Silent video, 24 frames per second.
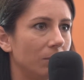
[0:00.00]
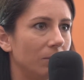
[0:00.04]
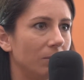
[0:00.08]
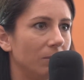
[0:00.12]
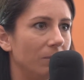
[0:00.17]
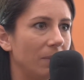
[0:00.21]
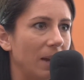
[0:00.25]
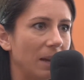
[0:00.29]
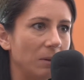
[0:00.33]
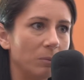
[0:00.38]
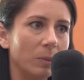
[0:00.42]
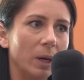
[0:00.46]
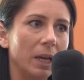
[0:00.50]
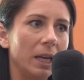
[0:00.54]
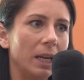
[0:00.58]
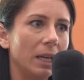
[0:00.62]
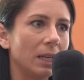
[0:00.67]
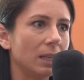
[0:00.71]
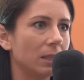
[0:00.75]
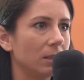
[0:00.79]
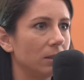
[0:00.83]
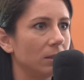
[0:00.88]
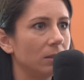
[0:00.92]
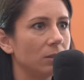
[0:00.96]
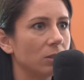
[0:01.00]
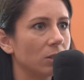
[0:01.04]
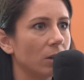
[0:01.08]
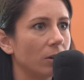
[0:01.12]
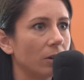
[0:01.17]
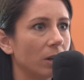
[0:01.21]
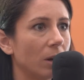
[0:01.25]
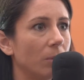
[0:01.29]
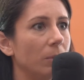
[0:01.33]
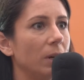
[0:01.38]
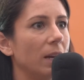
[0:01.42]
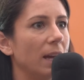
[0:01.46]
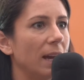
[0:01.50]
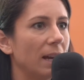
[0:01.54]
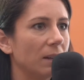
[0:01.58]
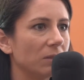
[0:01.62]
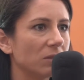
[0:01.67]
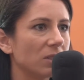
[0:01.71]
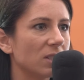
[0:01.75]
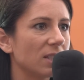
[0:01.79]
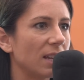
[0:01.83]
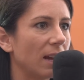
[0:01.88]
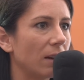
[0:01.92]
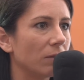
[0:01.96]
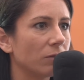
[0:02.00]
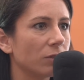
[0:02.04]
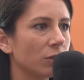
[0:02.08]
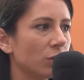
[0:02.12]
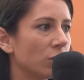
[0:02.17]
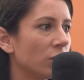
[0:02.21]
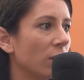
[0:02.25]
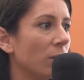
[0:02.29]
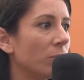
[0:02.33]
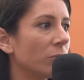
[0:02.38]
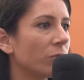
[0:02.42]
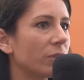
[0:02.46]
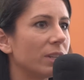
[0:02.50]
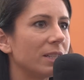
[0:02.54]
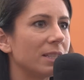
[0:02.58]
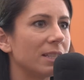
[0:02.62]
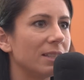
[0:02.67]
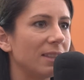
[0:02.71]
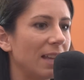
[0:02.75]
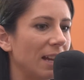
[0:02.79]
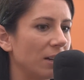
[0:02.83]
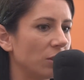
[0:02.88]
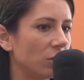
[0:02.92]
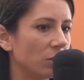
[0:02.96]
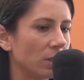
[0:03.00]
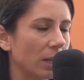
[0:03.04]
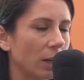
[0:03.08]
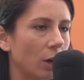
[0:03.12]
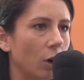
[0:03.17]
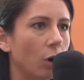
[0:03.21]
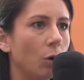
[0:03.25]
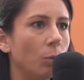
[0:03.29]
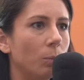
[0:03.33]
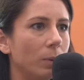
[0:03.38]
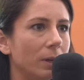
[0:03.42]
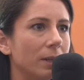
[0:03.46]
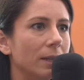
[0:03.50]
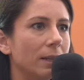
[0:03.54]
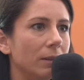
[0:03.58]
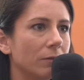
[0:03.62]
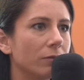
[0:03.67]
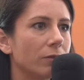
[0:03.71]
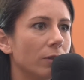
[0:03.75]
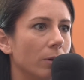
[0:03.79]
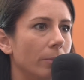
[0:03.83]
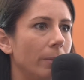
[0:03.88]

met Mike and started coming to Houndstown. For some reason, that just, like, opened it for